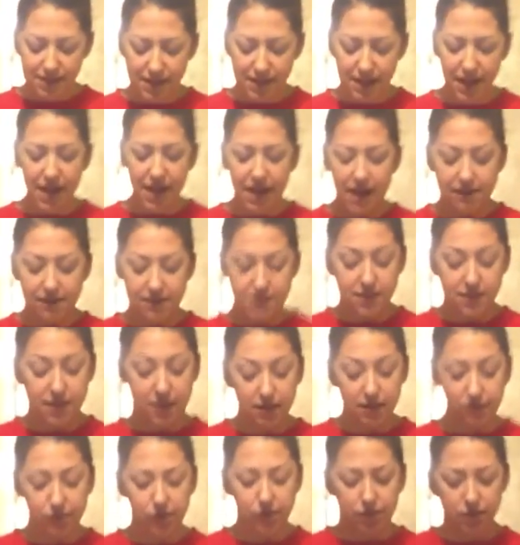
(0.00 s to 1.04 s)
I had to
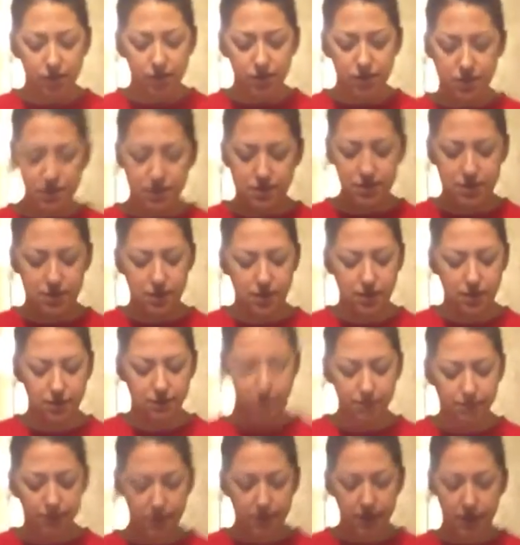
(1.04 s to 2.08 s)
give you your dues, though,
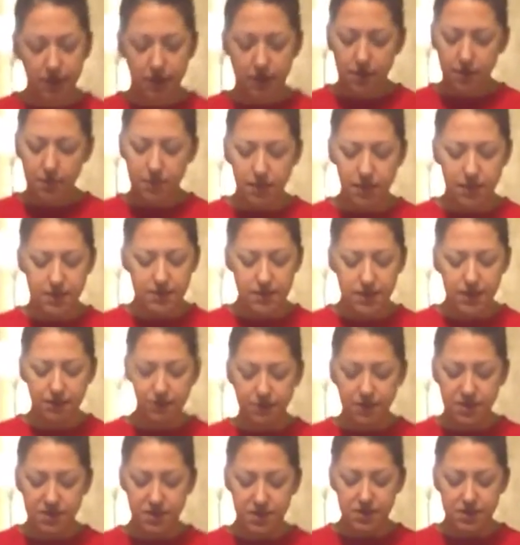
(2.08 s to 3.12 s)
because
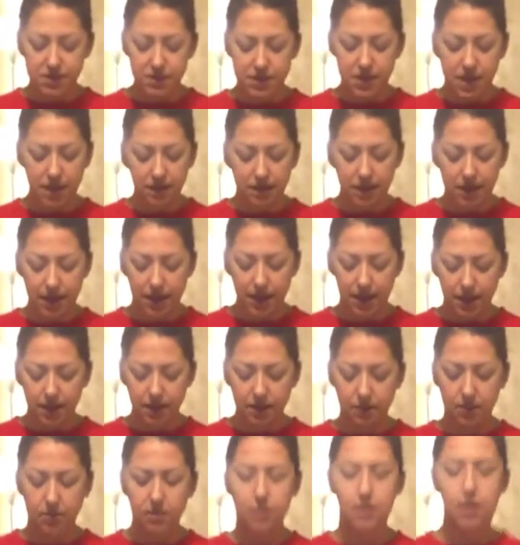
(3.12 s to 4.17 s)
ever since that day,
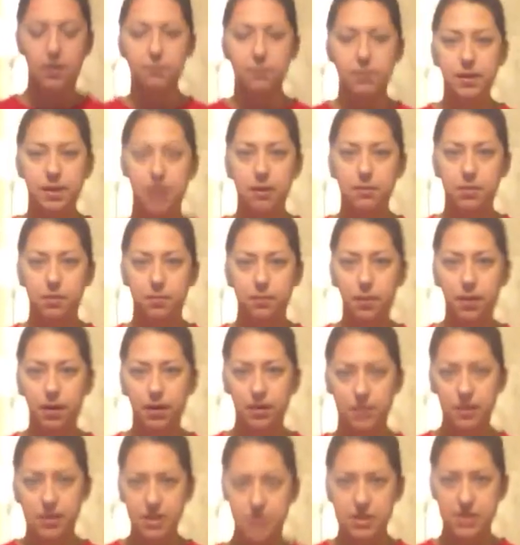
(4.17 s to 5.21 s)
you have become a
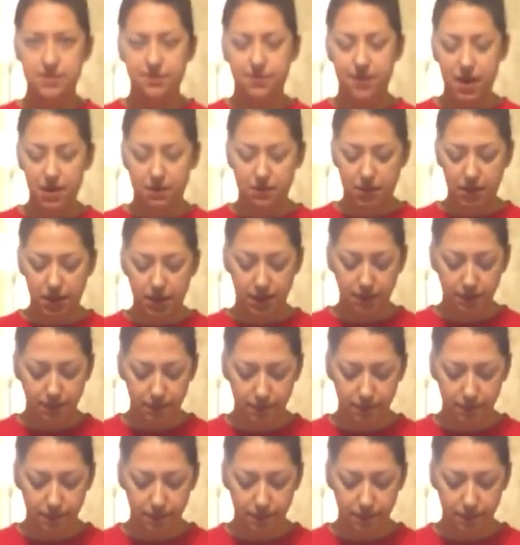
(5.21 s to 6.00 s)
part of this family.